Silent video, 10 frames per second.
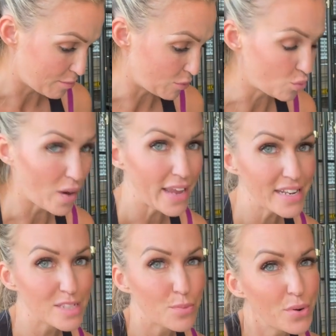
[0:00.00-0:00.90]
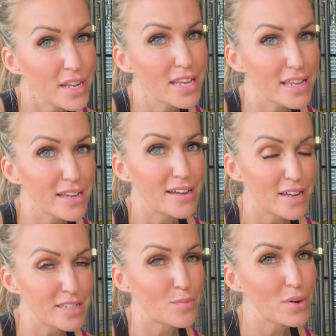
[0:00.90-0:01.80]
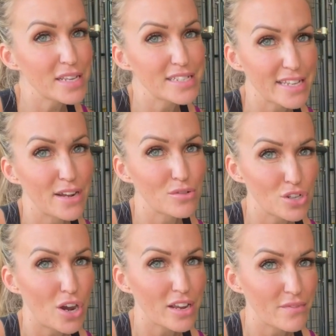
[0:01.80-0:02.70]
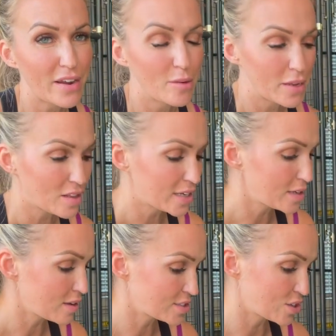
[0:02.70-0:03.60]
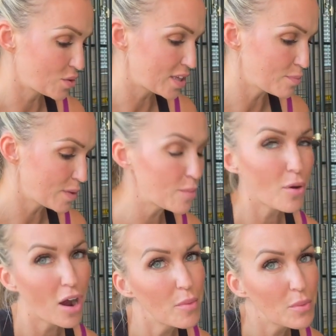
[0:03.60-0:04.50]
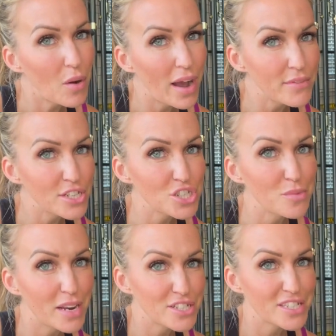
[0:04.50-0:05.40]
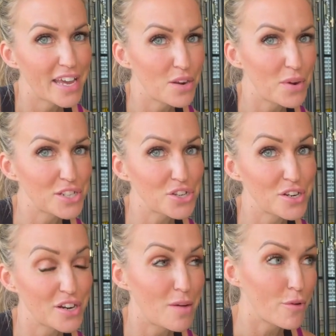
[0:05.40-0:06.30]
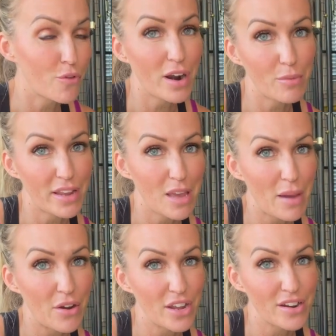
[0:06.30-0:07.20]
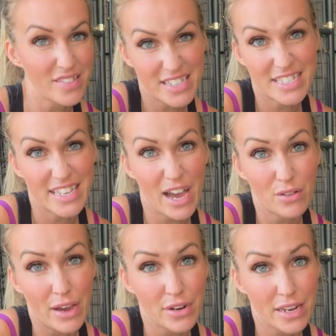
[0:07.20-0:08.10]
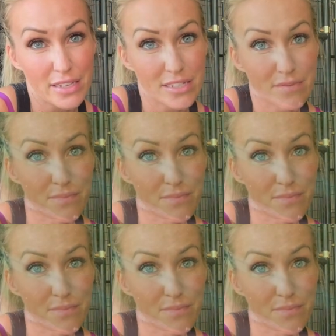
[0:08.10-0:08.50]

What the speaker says: Riot is a pretty sound dog environmentally, so he probably won't have an issue, but I just kinda wanna turn it on before I bring him out here and let's see how loud it is.